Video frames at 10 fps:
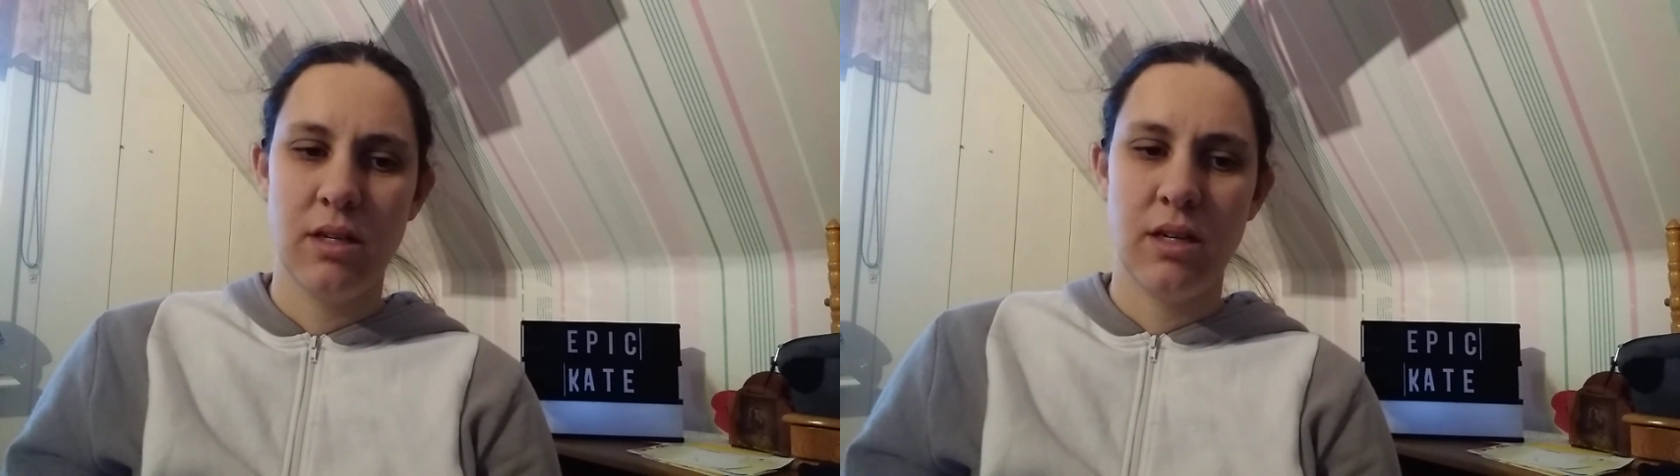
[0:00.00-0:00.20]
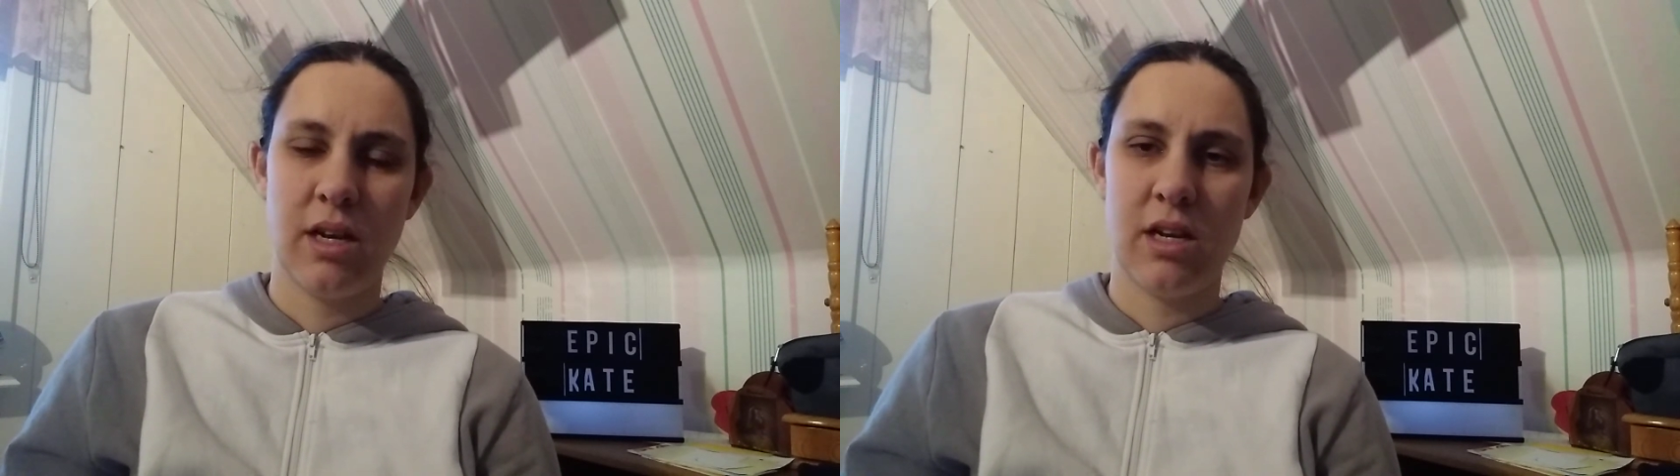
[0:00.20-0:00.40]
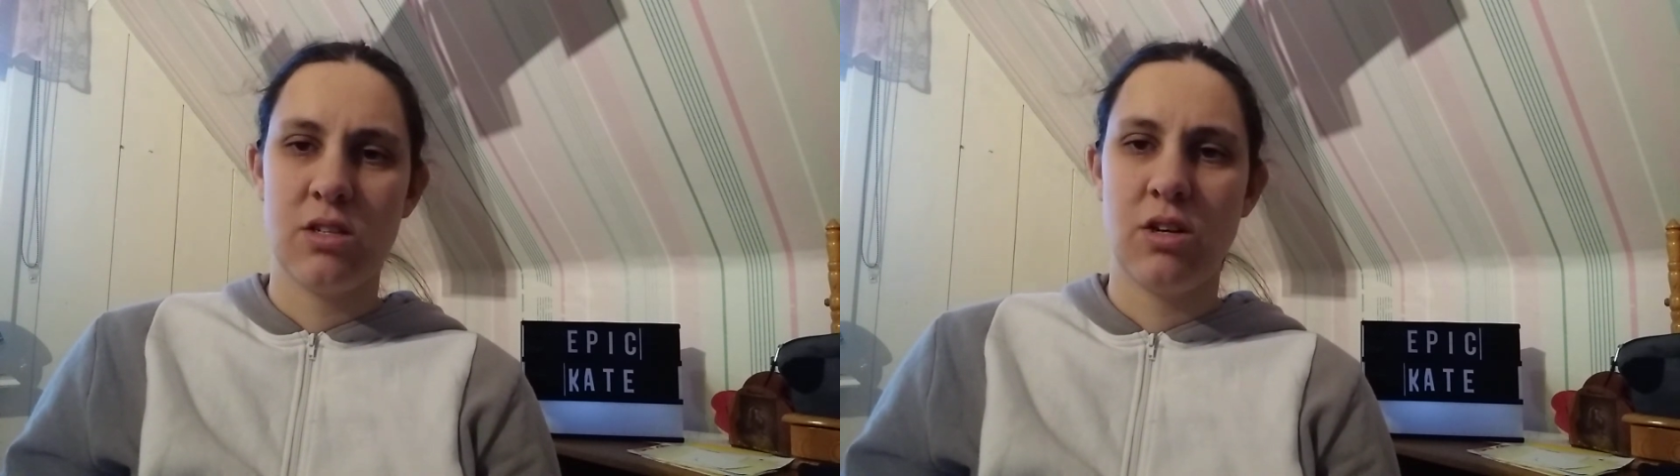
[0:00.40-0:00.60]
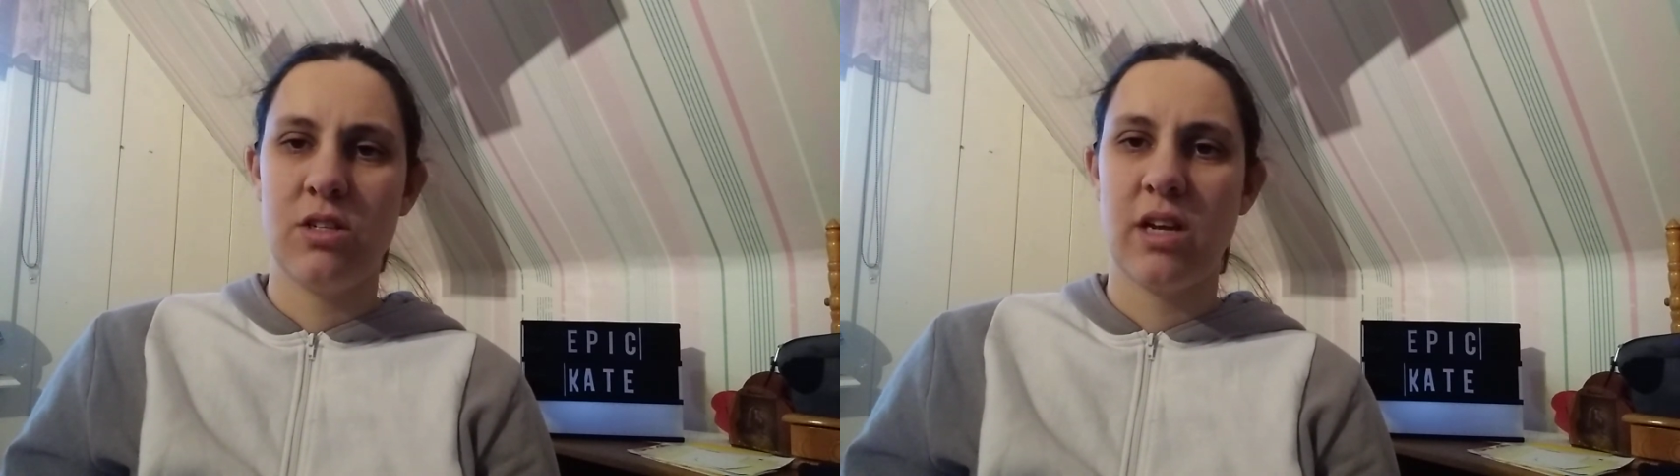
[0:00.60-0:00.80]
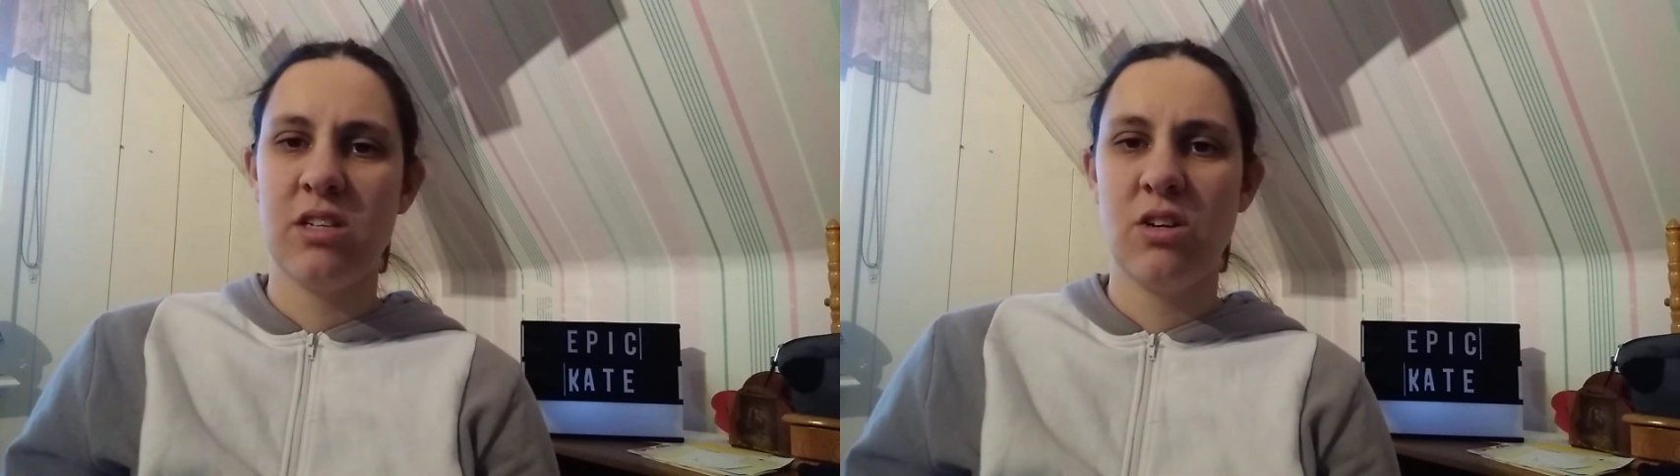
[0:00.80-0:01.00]
And I
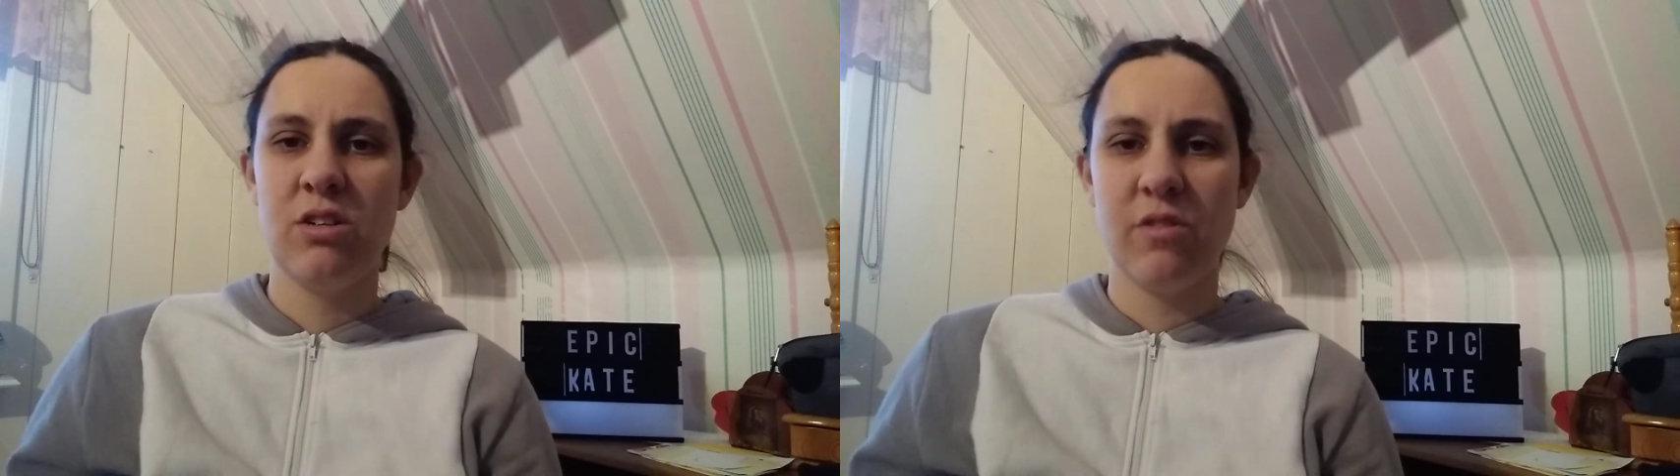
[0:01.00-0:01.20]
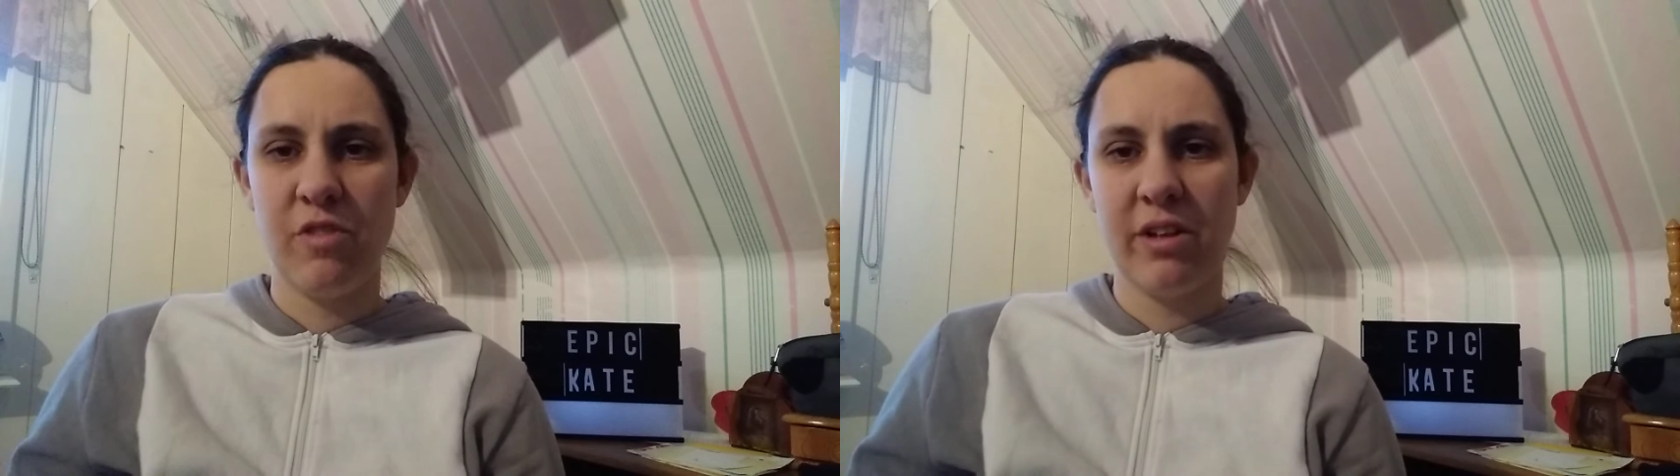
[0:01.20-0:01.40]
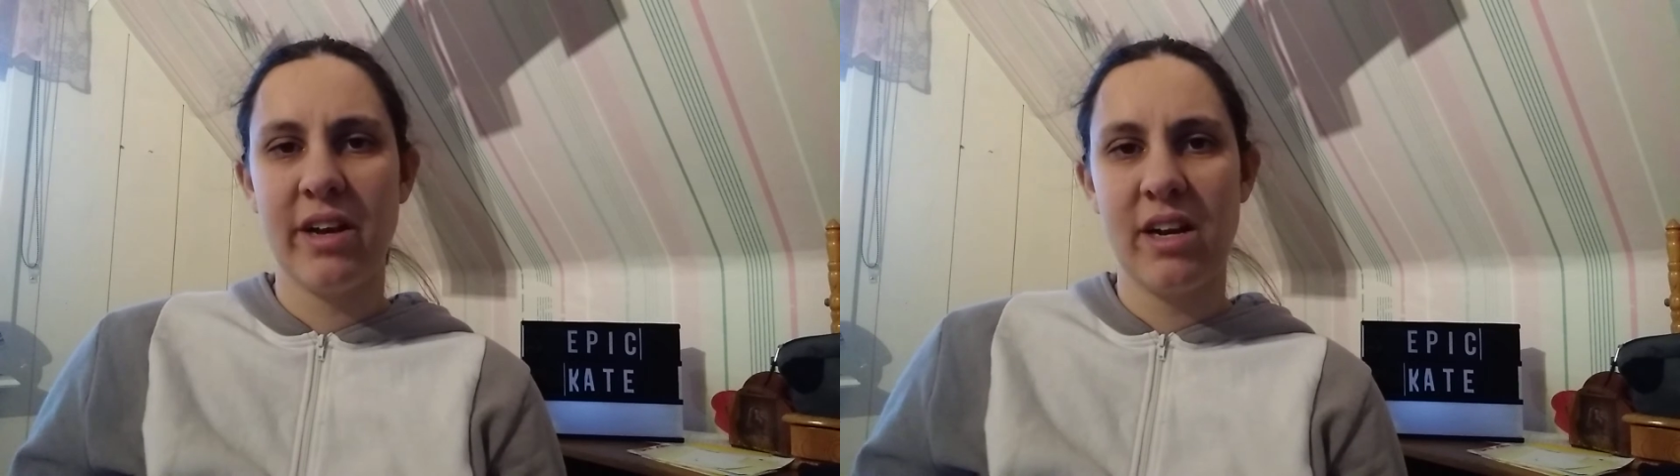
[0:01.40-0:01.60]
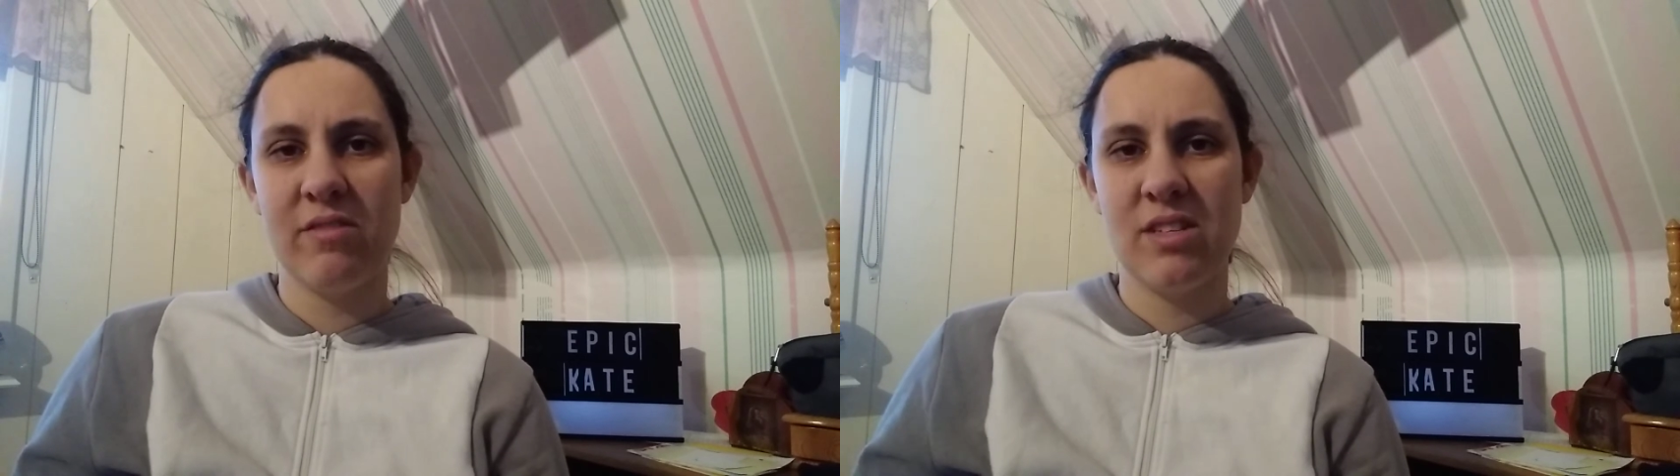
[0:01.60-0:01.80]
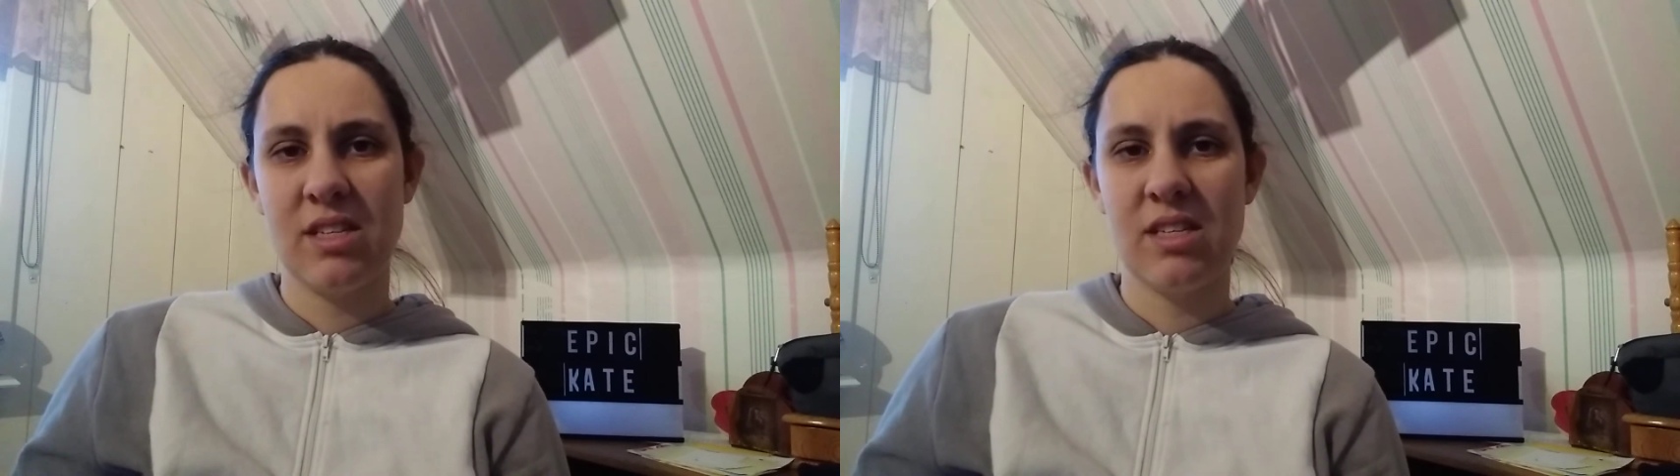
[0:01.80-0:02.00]
start to feel kind of
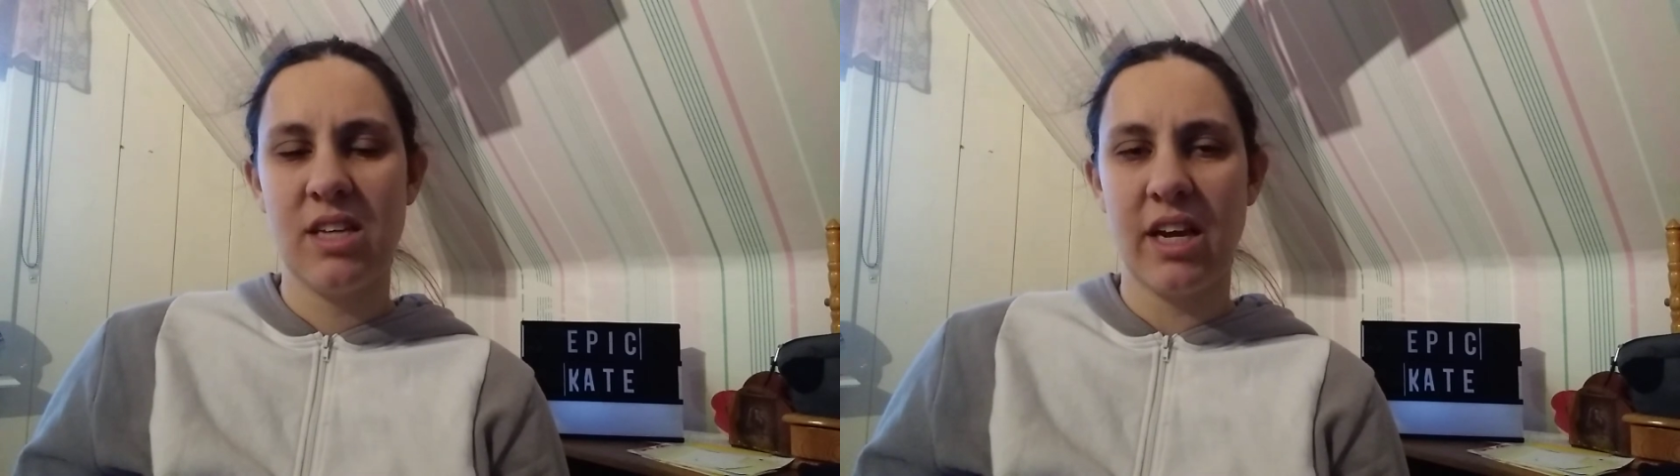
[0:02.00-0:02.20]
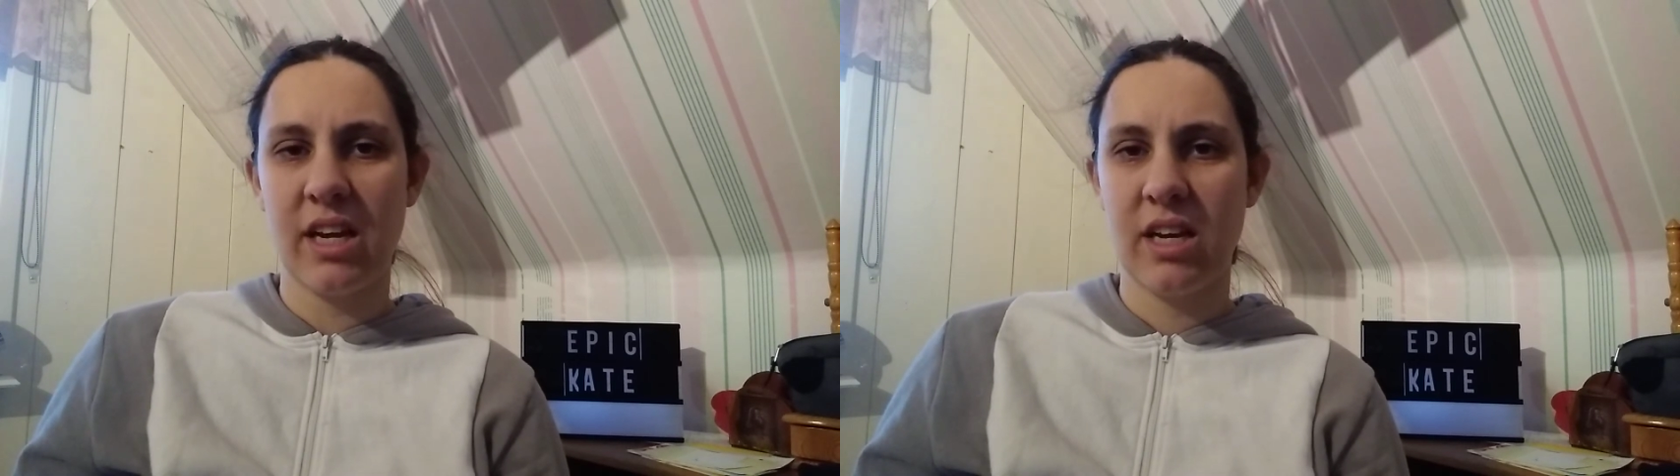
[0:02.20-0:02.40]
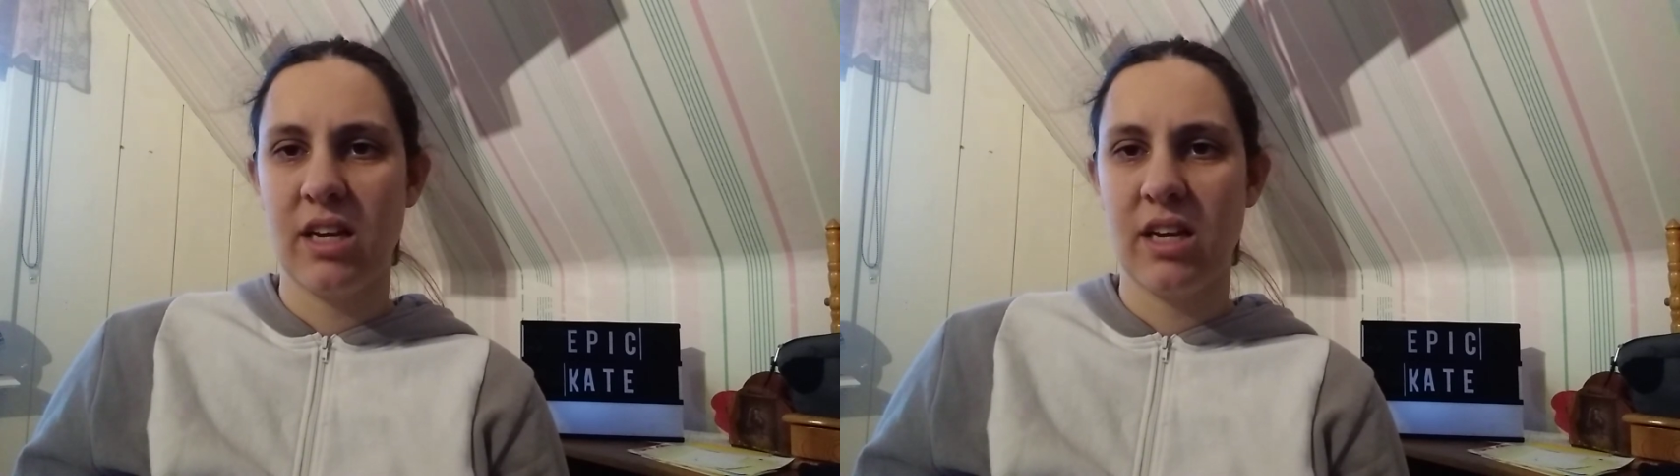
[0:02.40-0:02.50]
sick.